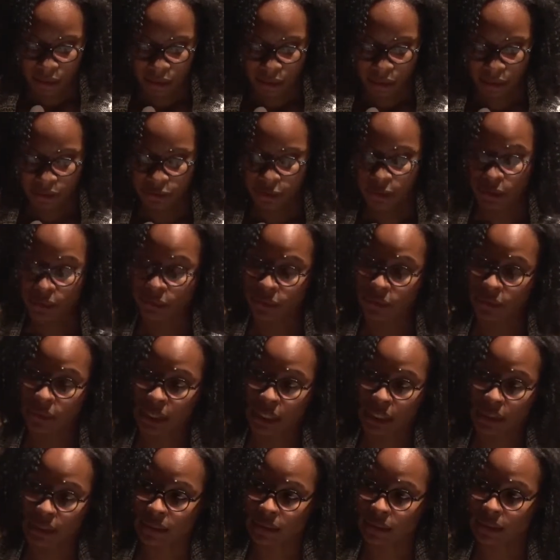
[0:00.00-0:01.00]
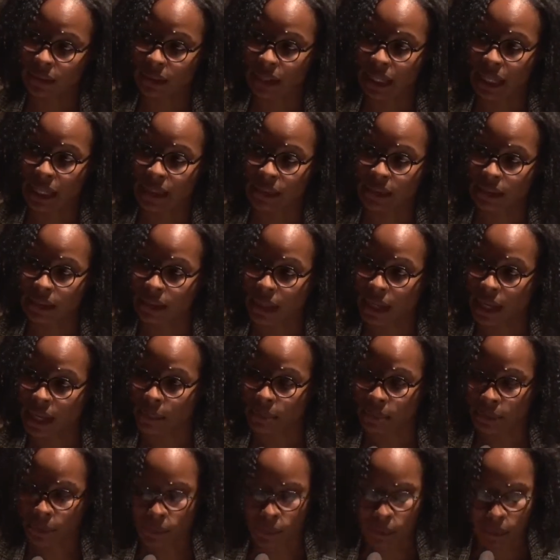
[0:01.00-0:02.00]
If you've read the
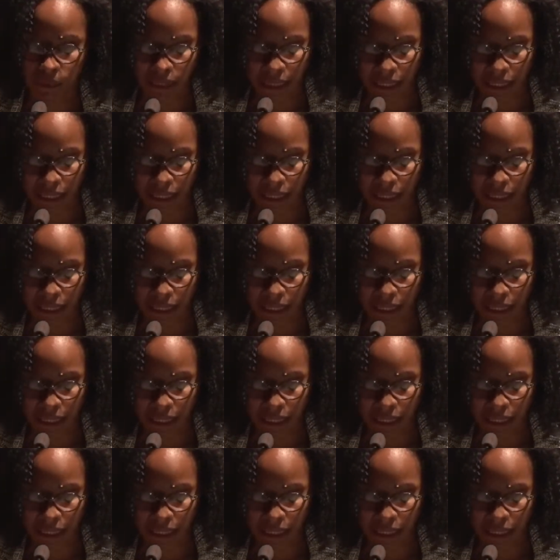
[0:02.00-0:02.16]
candelabra with